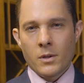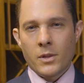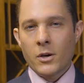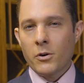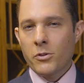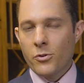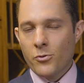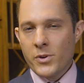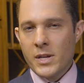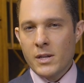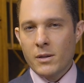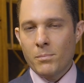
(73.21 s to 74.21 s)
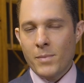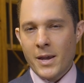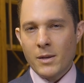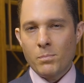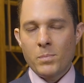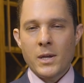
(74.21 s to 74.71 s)
There are 3
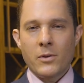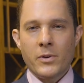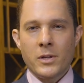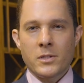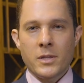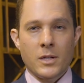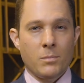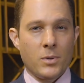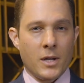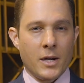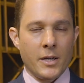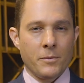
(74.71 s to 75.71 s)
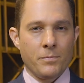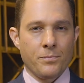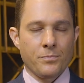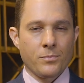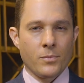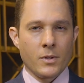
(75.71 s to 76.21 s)
main periods that apply.
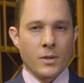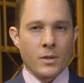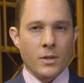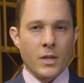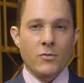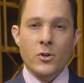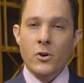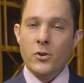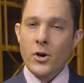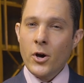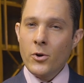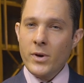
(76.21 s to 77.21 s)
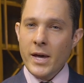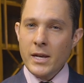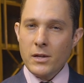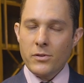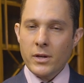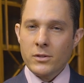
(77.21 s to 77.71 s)
If you don't owe
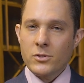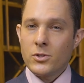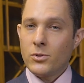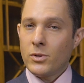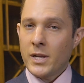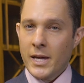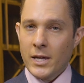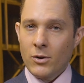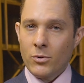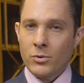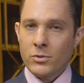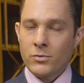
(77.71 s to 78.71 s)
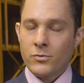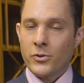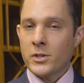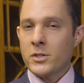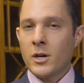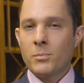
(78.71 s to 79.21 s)
anything to your landlord, for
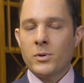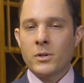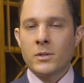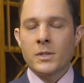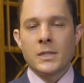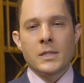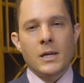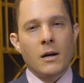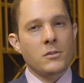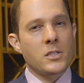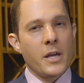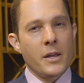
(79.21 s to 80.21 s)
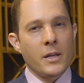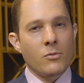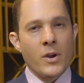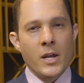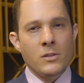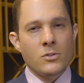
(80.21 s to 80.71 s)
example, outstanding
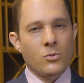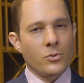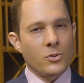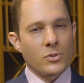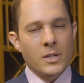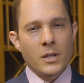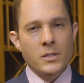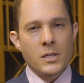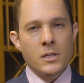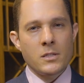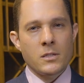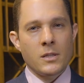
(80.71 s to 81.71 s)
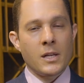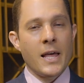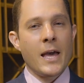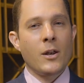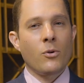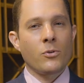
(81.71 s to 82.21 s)
rent or utilities, the
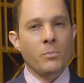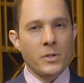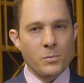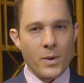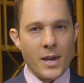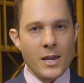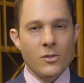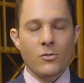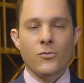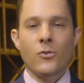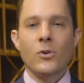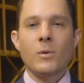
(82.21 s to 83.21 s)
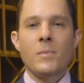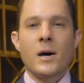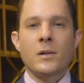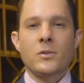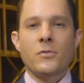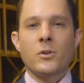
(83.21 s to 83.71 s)
landlord must pay the full
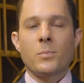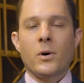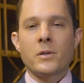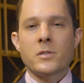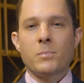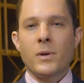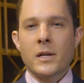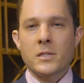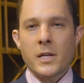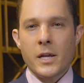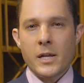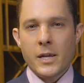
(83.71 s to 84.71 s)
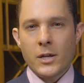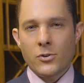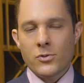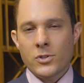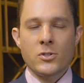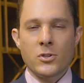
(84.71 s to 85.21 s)
amount of the deposit plus any
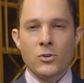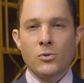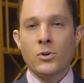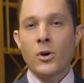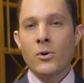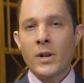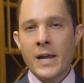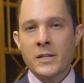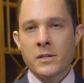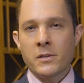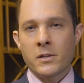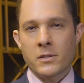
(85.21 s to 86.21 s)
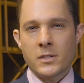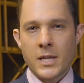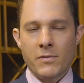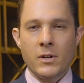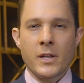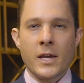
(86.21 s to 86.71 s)
interest to you no later than
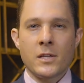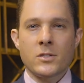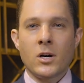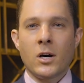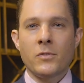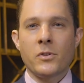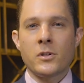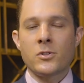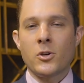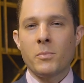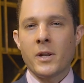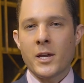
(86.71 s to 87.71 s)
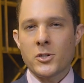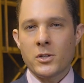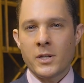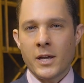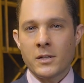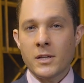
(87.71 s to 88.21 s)
7 days after the termination
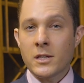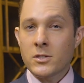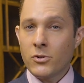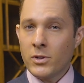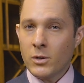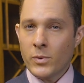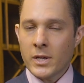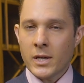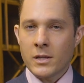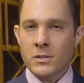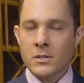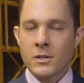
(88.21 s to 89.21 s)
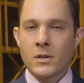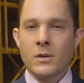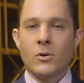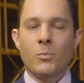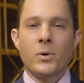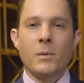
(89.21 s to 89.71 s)
date, excluding weekends
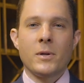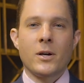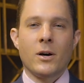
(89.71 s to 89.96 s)
or public